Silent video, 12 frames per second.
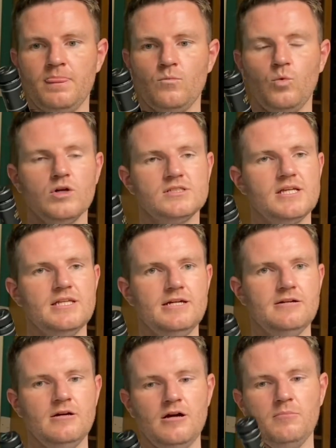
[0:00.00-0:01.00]
what's in
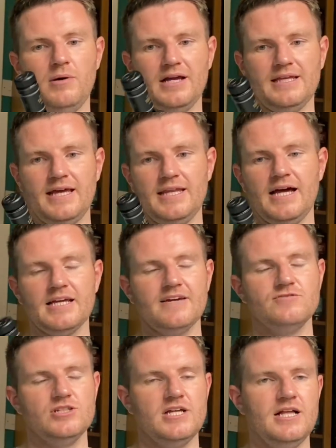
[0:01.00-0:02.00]
there. But again, that
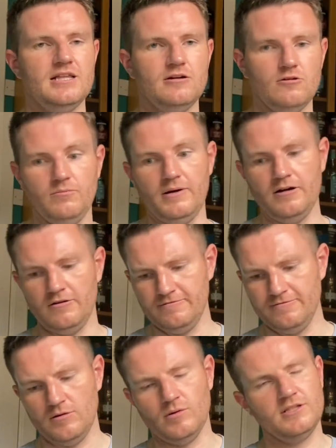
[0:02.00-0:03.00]
gives you that little bit of,
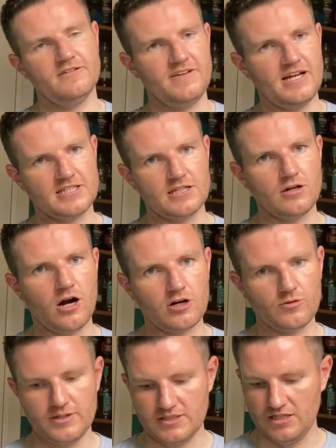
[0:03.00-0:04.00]
I wonder if that's a dark
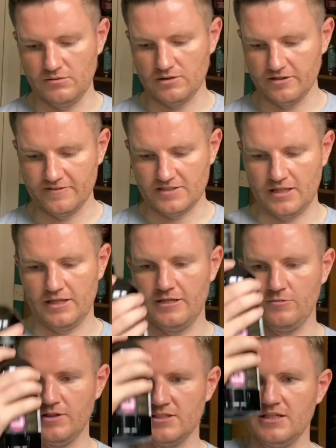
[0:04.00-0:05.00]
whiskey, I wonder if it's a light
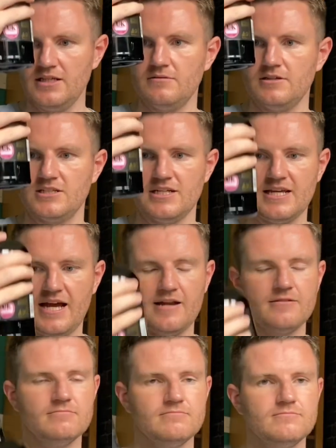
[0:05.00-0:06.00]
whiskey, because I
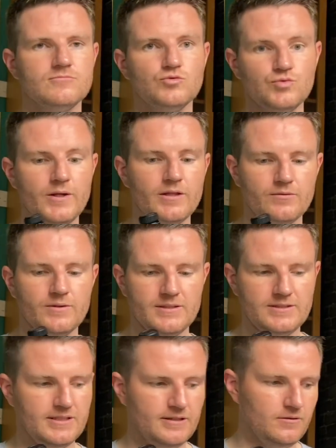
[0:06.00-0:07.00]
can't really
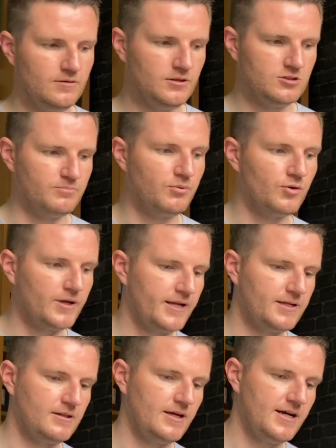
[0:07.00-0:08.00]
tell. So pouring that in
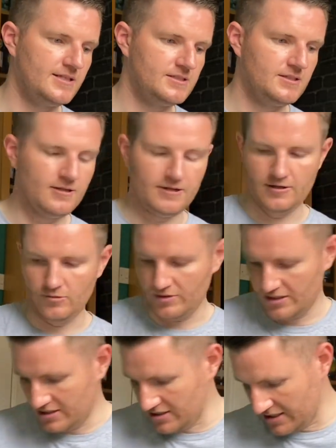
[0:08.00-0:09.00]
the glass, we
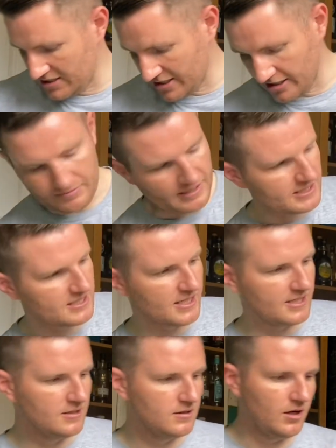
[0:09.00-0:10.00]
can see side by
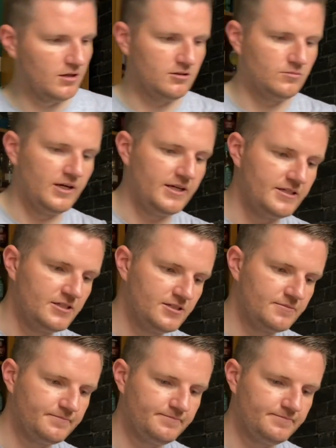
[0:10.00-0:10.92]
side, colour wise,